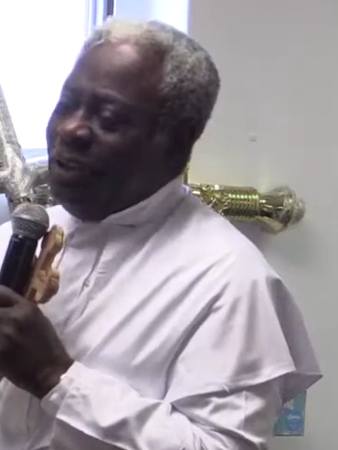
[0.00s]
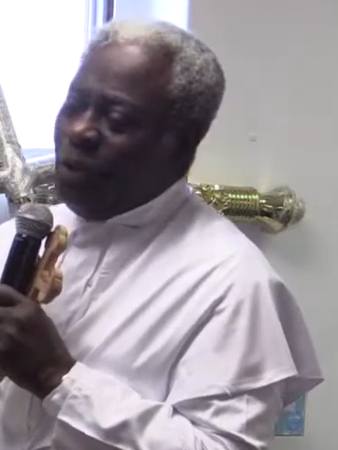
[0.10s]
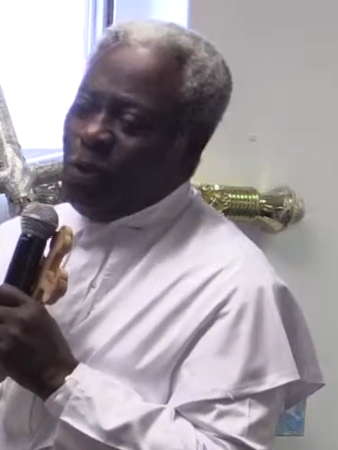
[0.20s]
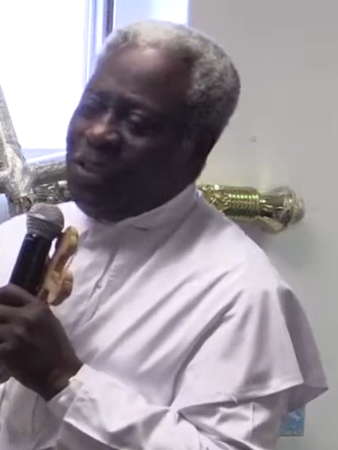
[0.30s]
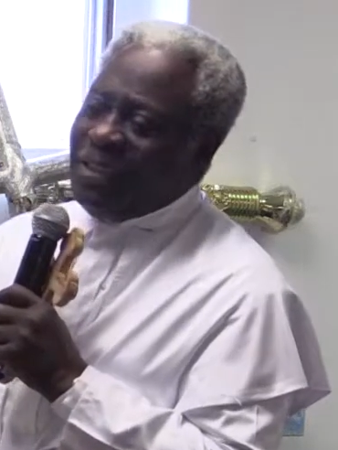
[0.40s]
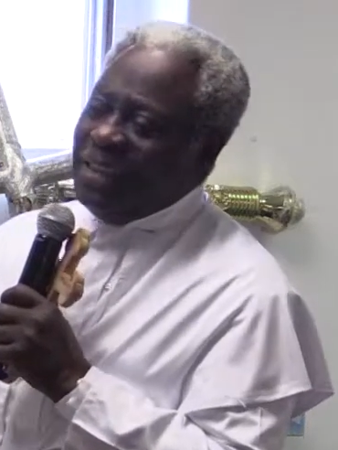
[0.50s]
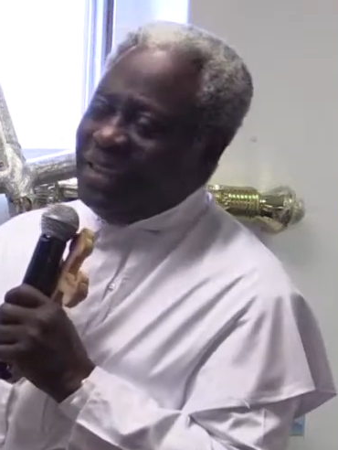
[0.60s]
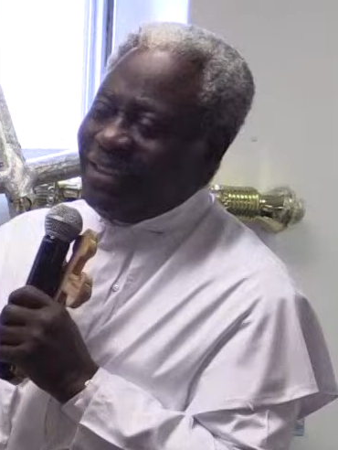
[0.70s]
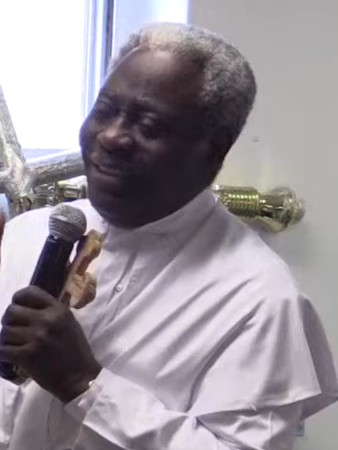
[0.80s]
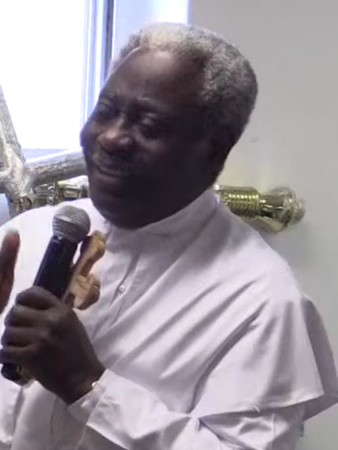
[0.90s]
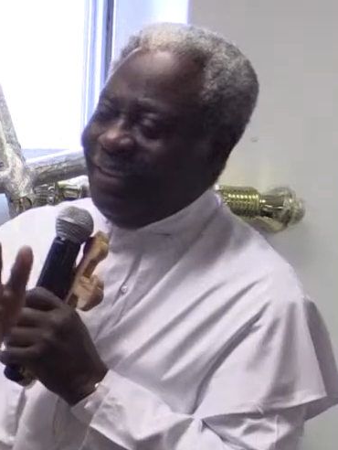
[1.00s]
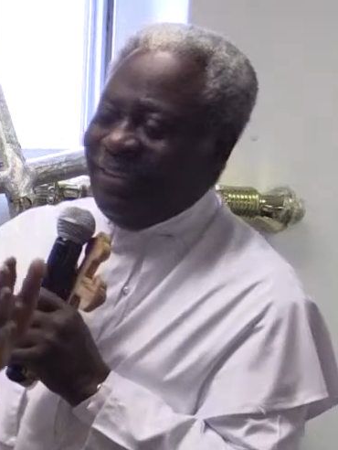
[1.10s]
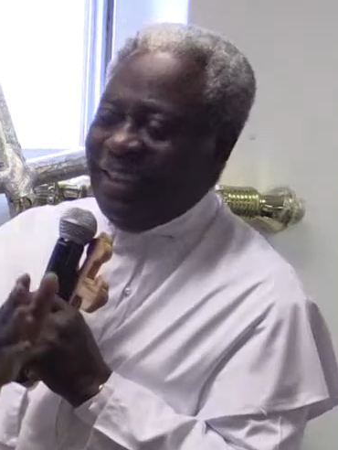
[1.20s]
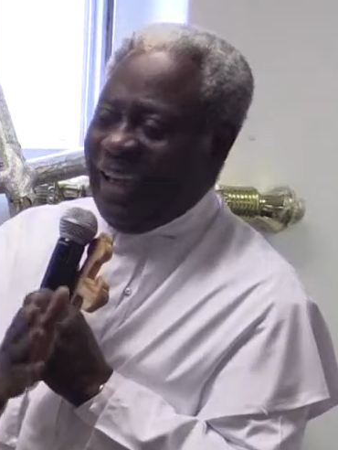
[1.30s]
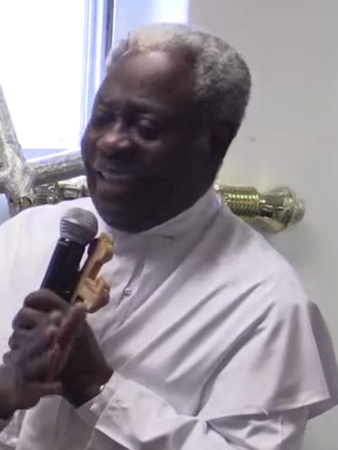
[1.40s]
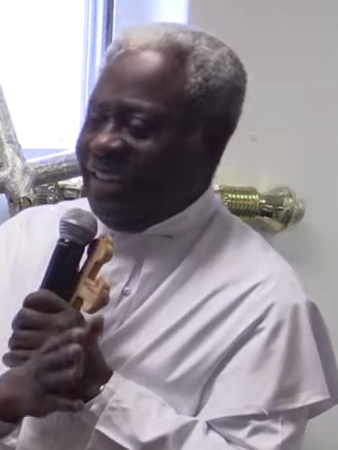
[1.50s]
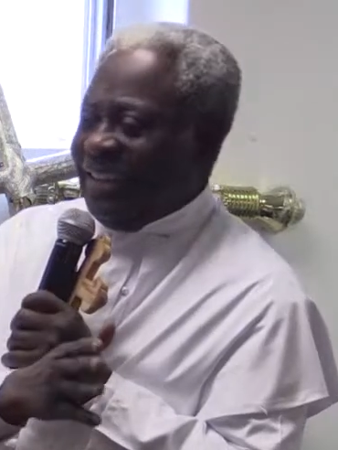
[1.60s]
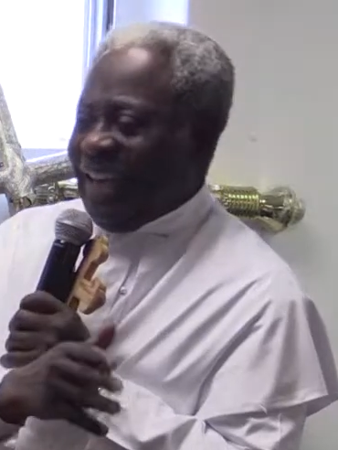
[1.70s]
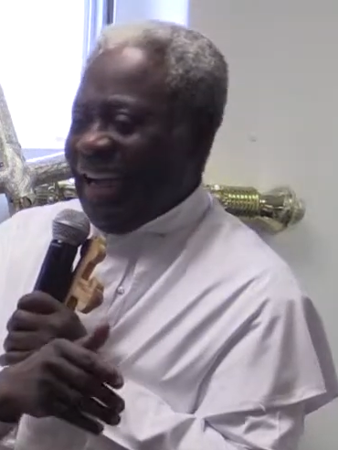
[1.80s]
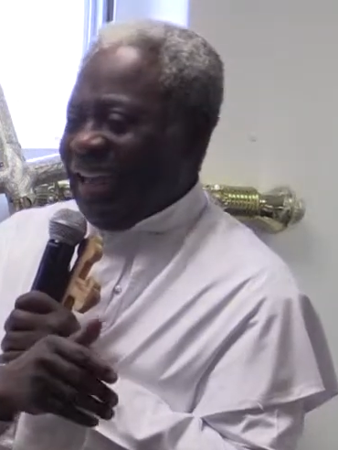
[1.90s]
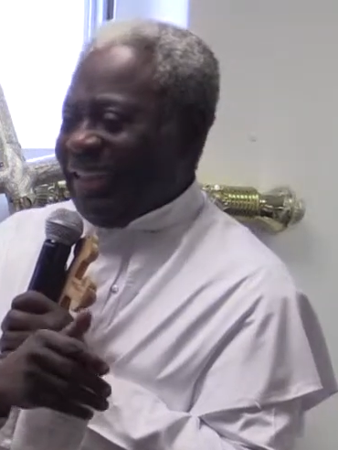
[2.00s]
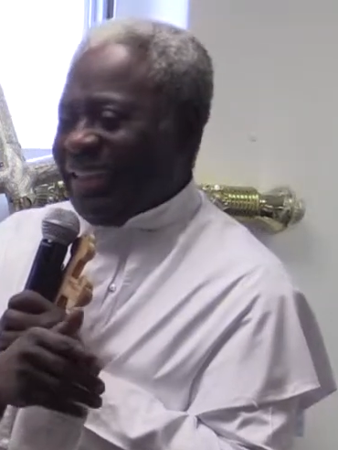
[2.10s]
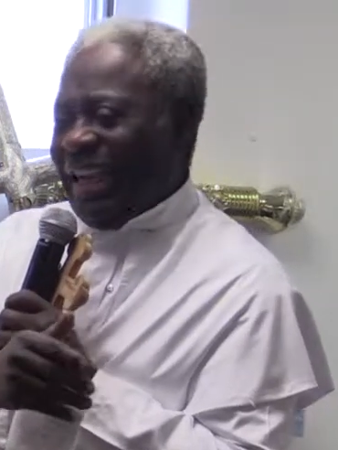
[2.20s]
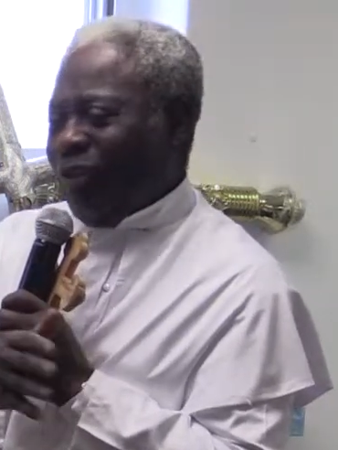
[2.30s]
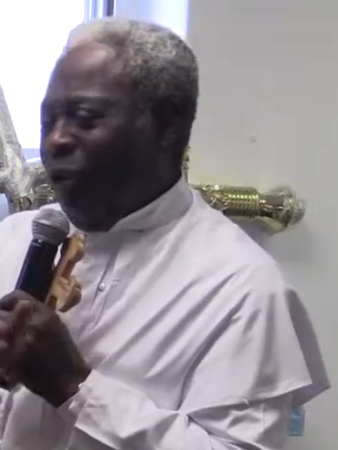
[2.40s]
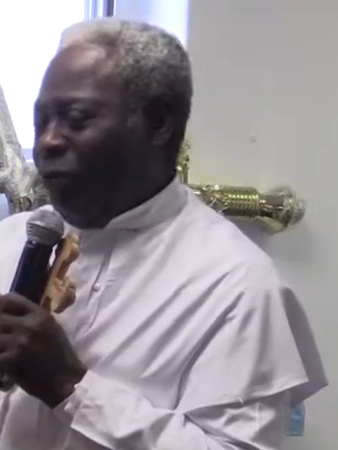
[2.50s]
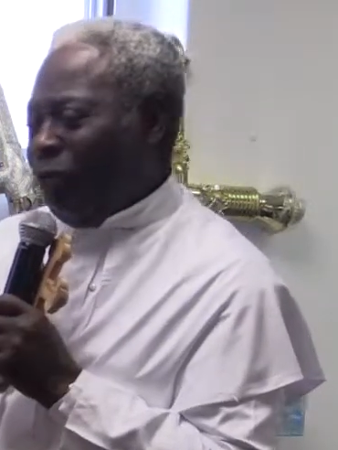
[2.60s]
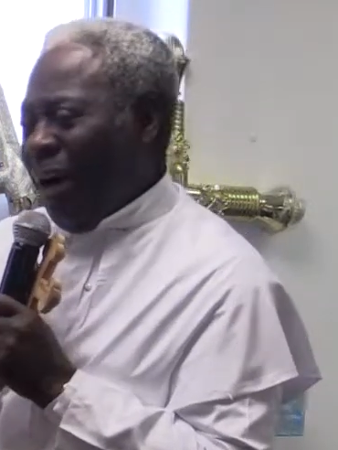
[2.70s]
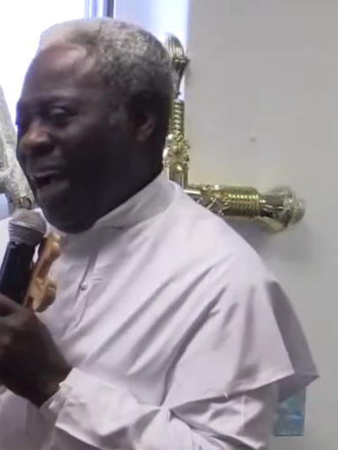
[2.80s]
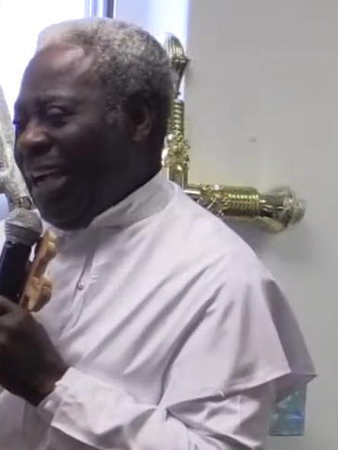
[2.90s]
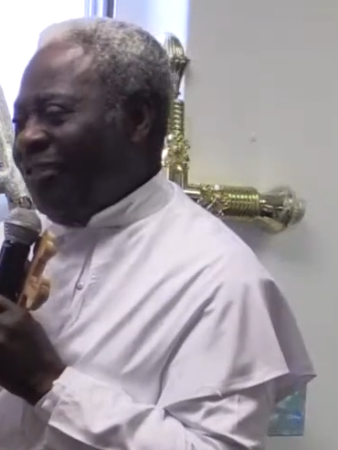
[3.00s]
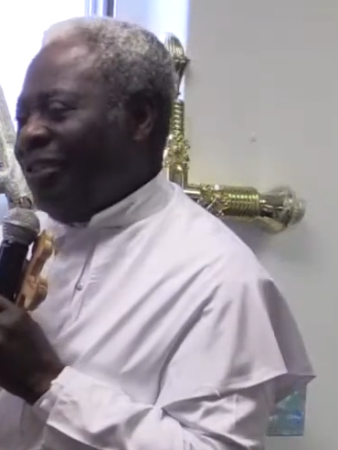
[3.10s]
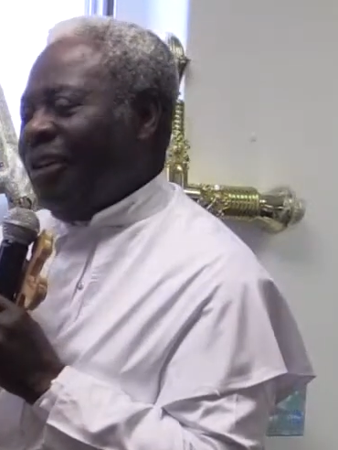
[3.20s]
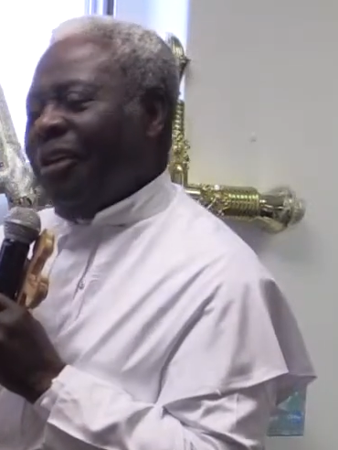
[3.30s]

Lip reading: to 610 or 5